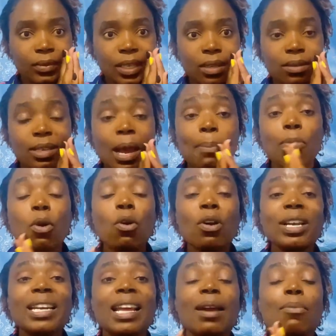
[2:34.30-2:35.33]
some
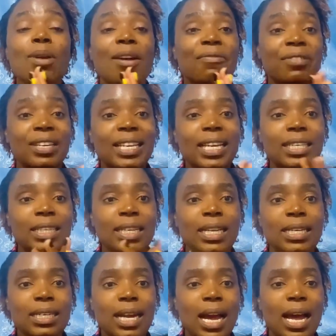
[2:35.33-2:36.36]
ODM
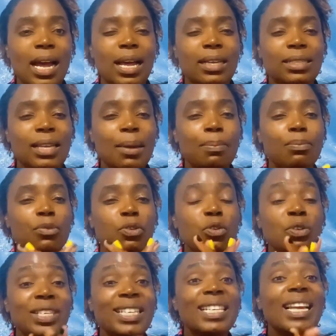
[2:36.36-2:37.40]
affiliated, some
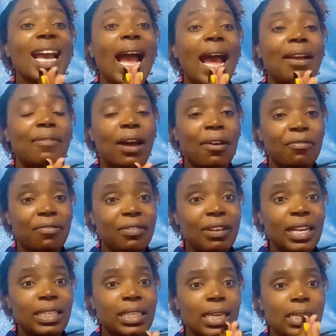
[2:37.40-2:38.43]
UDA
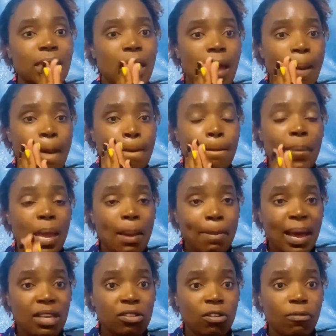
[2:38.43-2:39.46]
affiliated
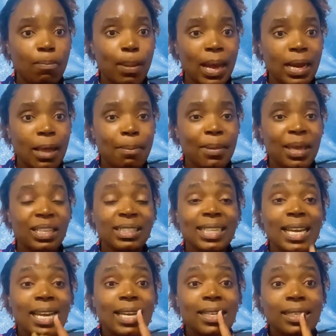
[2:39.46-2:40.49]
members of parliament
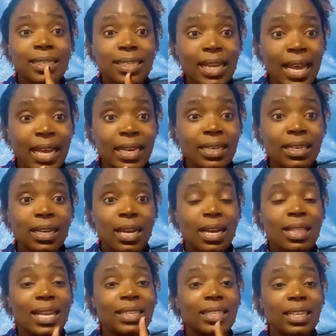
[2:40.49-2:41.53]
said
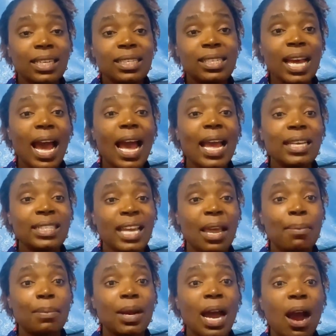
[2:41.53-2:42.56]
that it's high
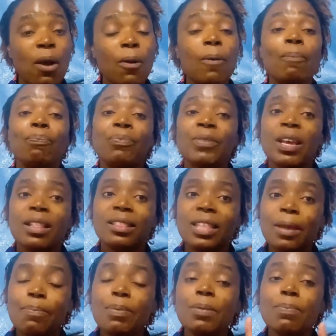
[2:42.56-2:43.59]
time now
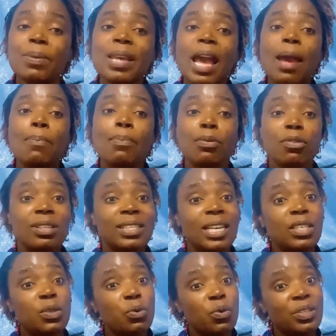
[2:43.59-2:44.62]
the PPI
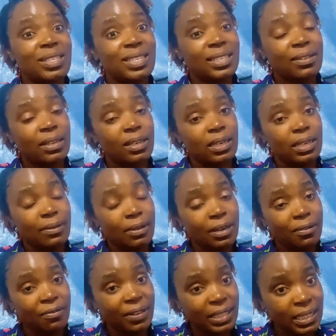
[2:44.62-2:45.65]
process was
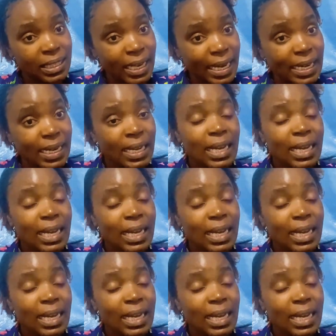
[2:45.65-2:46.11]
revisited